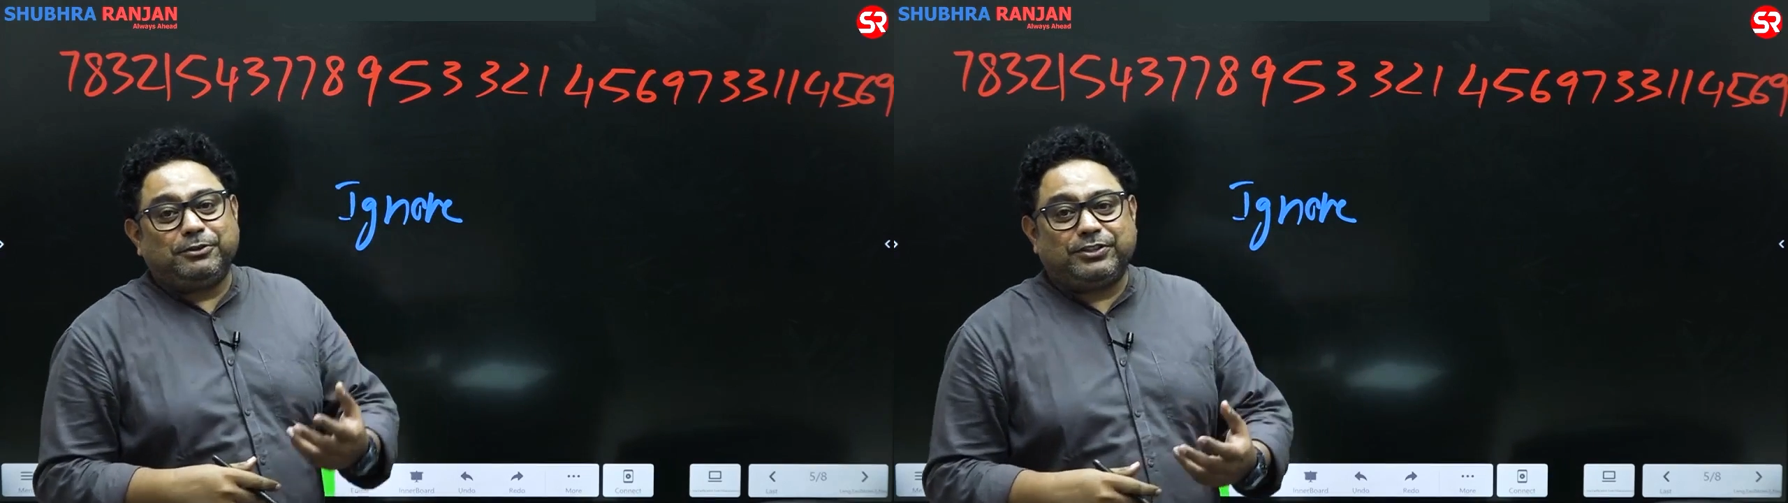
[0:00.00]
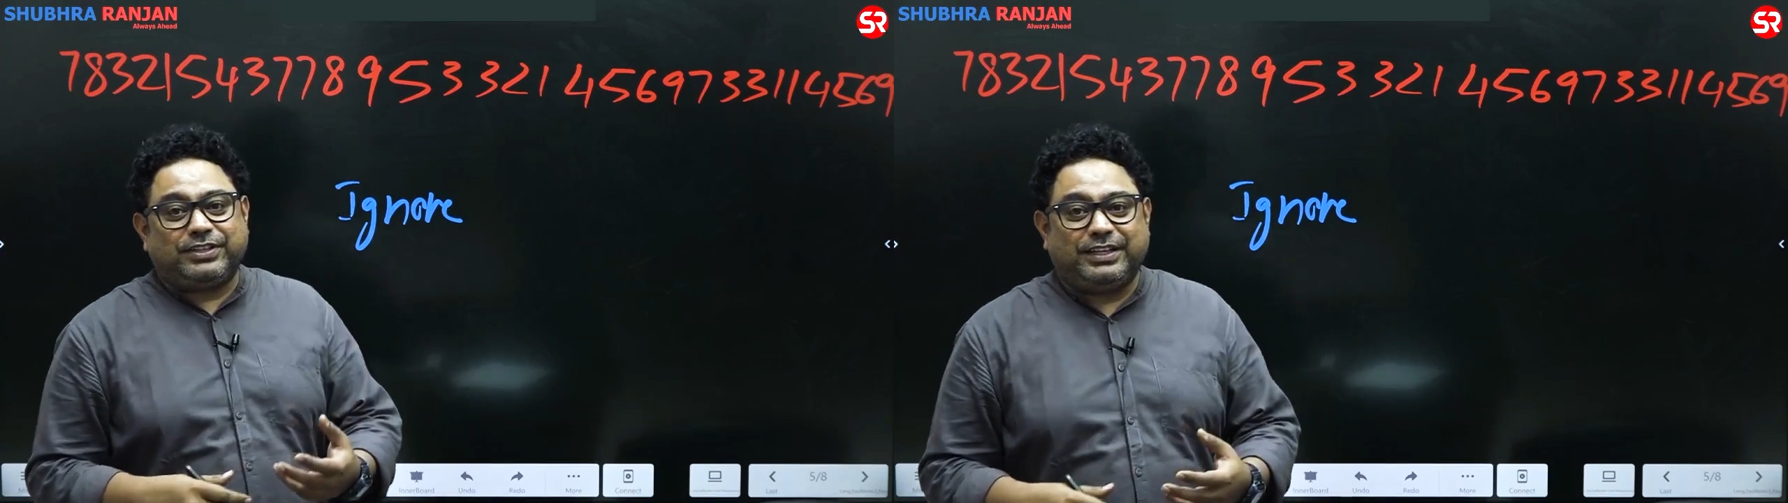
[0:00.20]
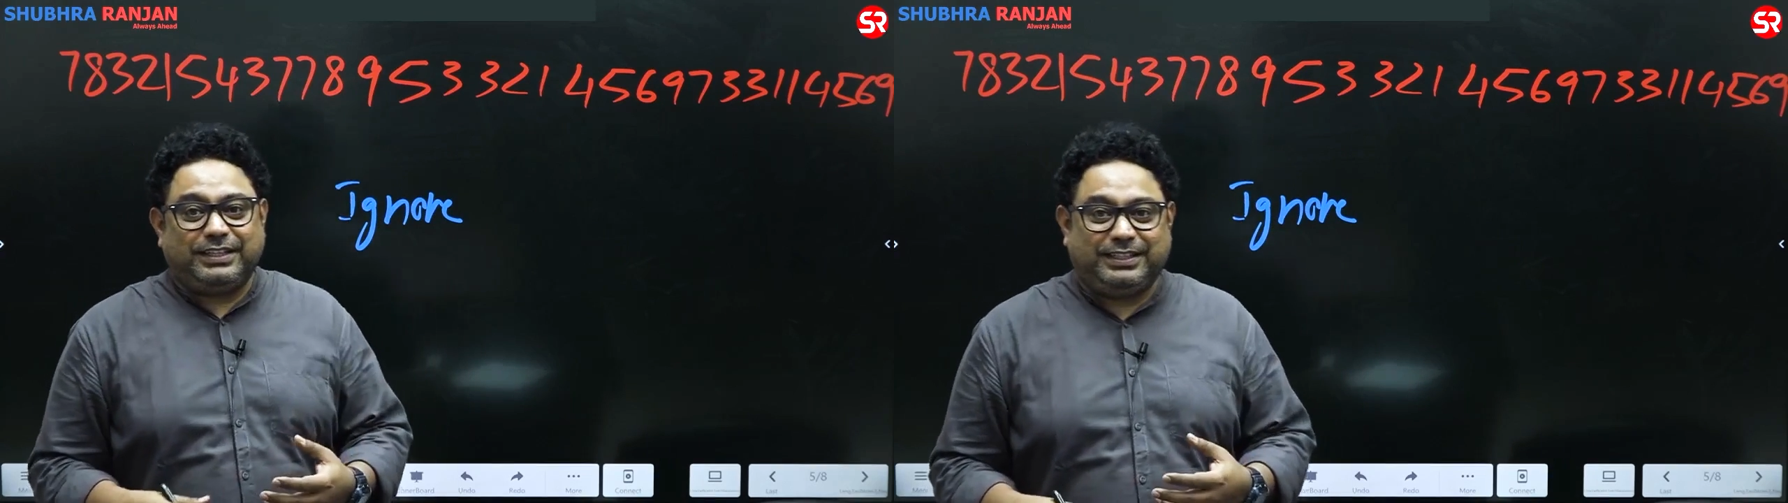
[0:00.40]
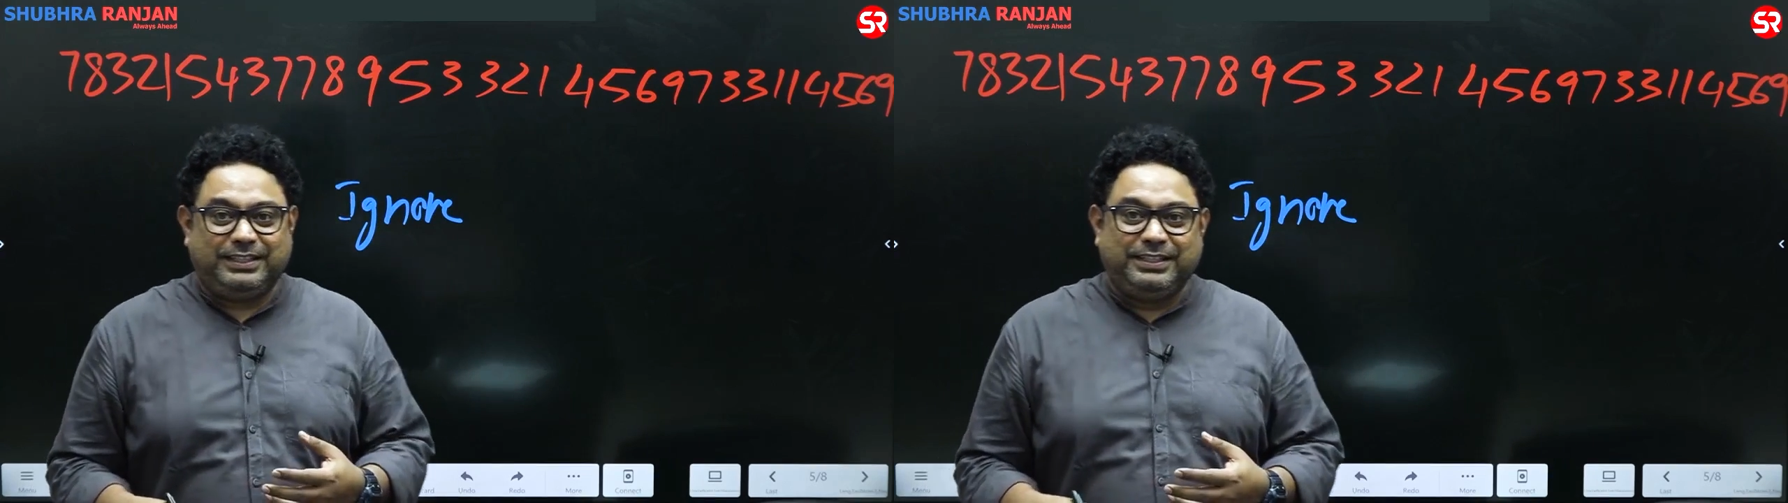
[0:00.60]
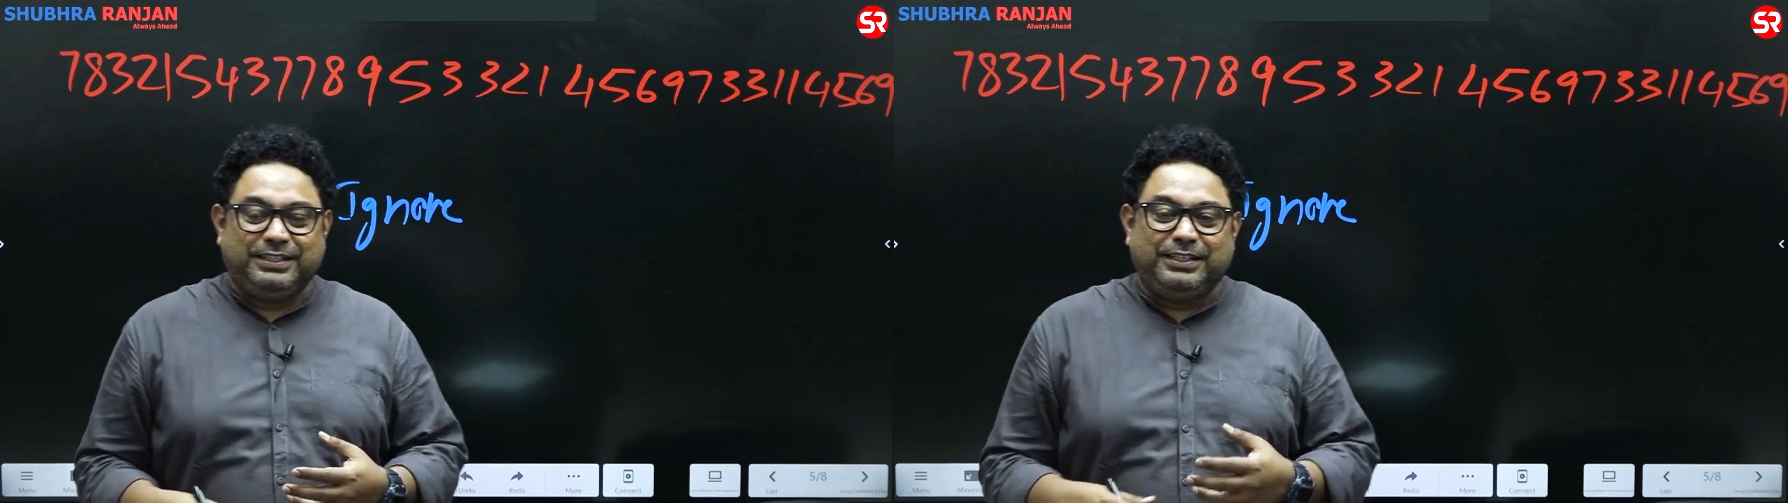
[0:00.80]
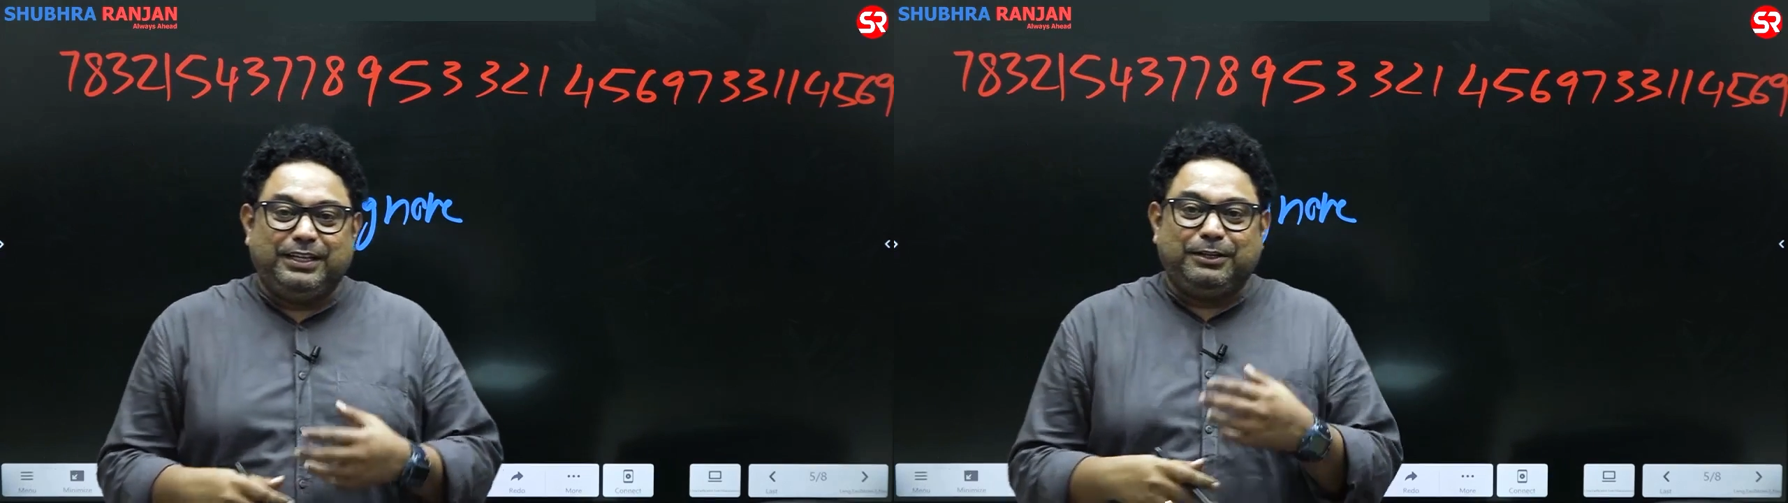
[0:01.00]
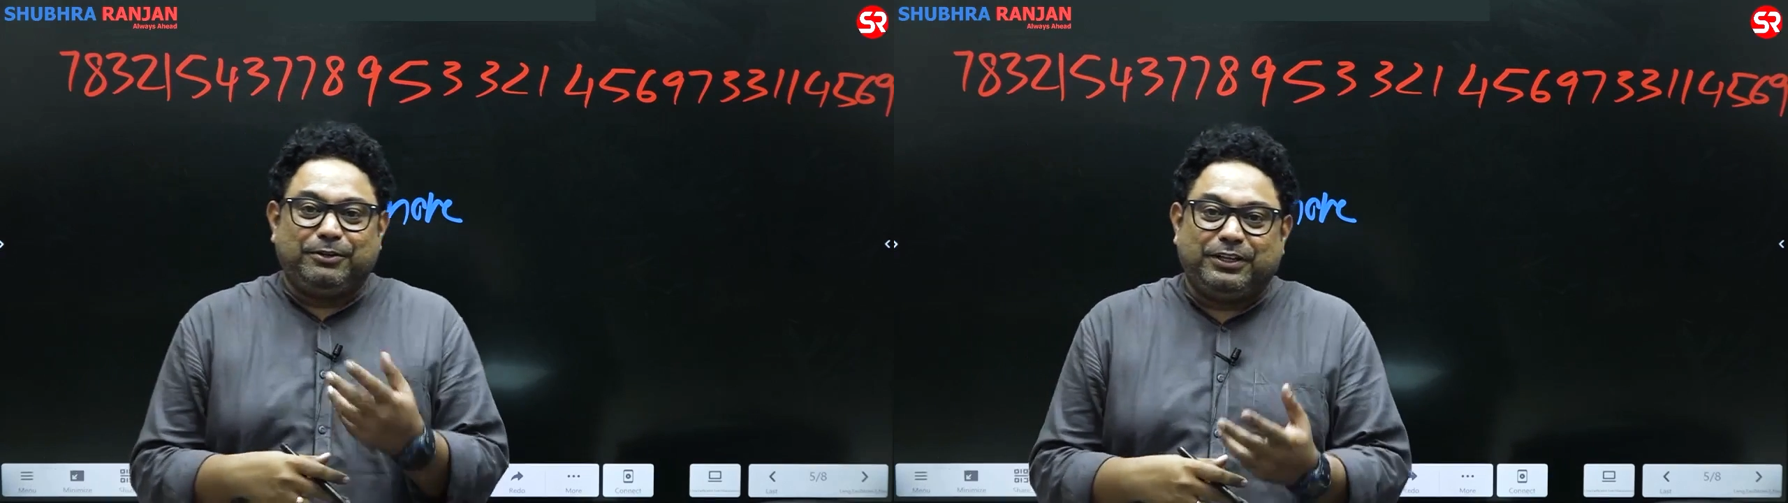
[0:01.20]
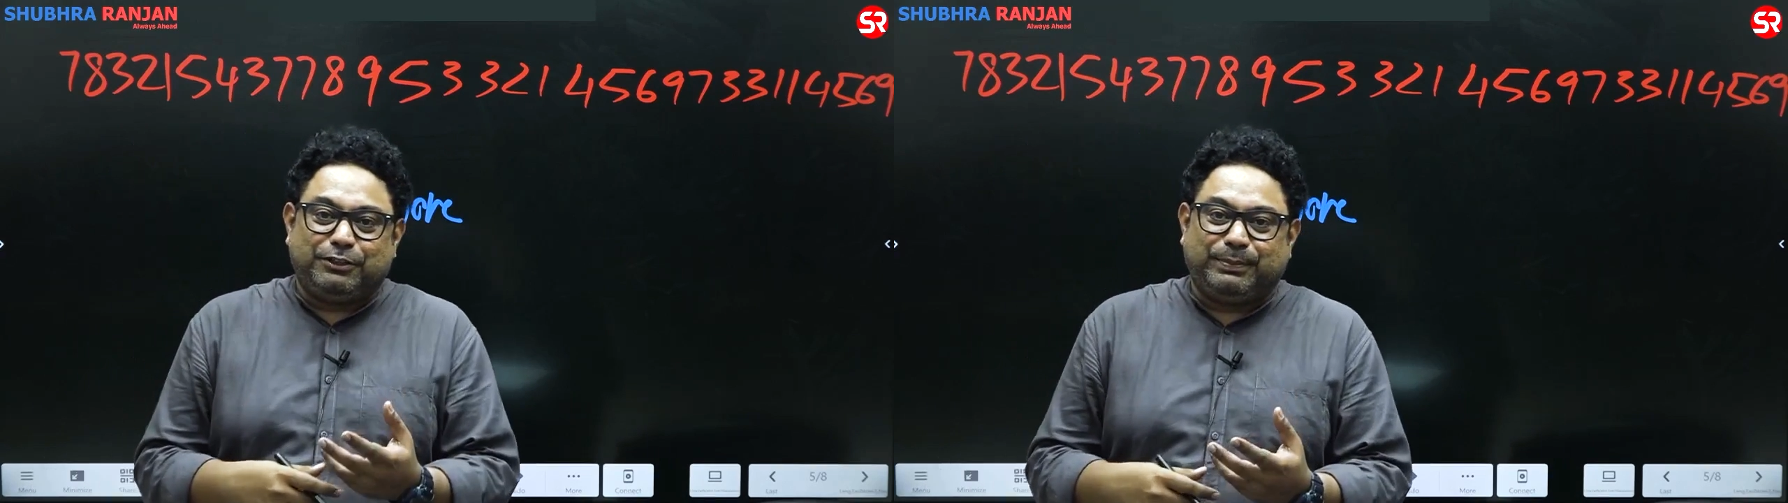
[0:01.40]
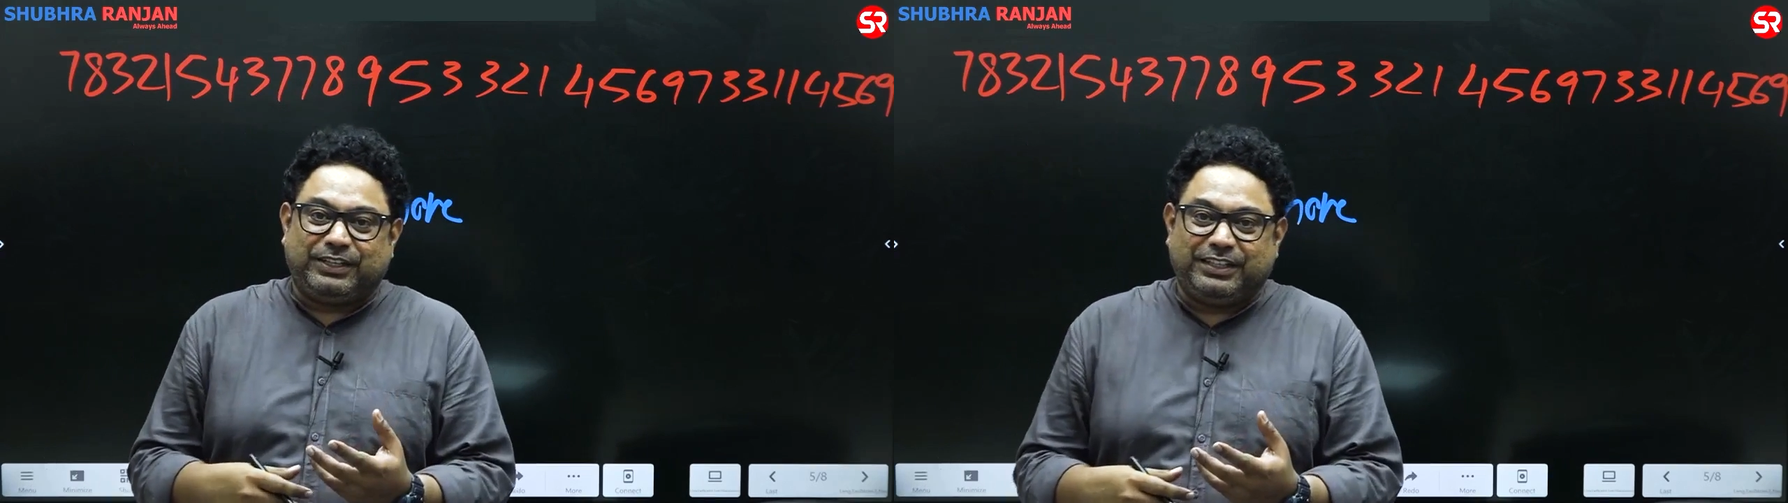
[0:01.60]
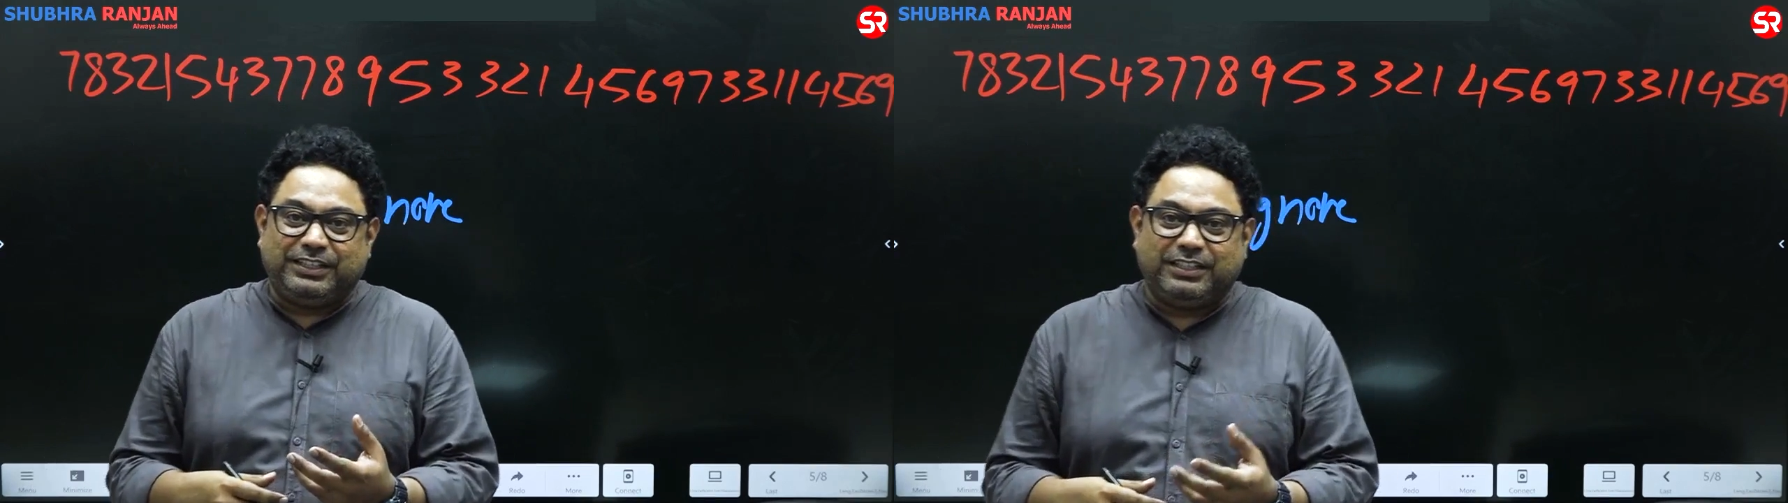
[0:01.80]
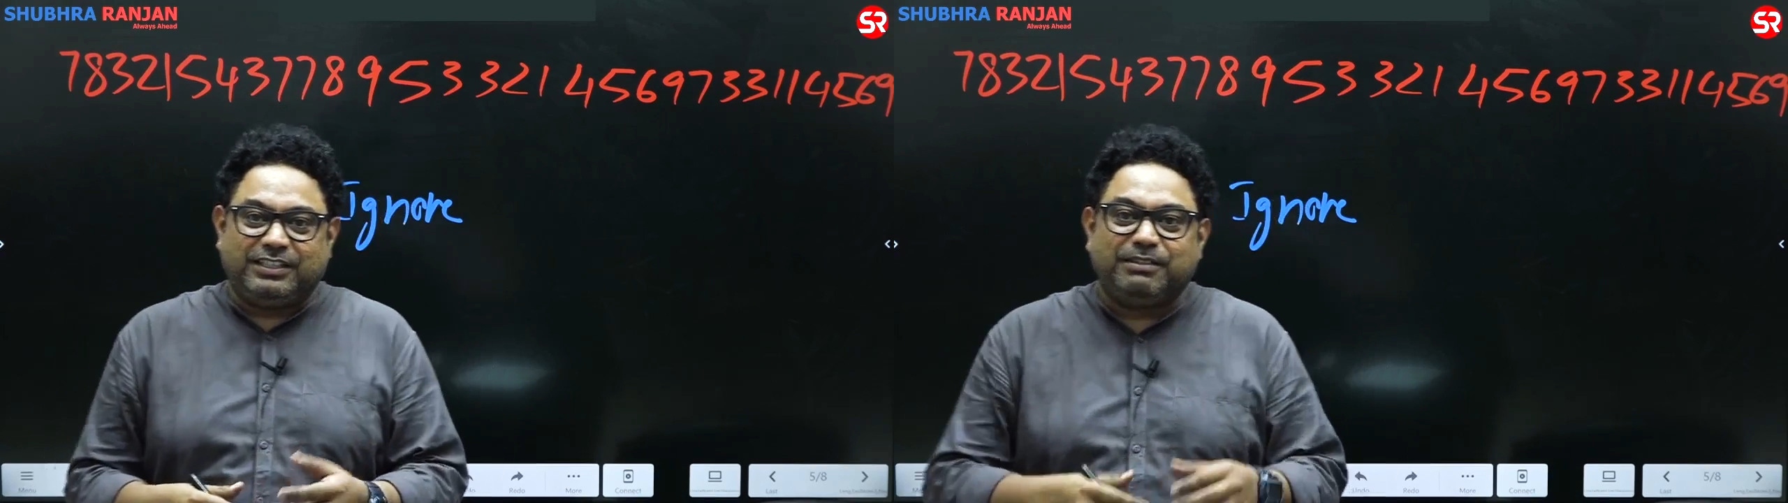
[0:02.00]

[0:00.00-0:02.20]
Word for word: stress, ignore expectations,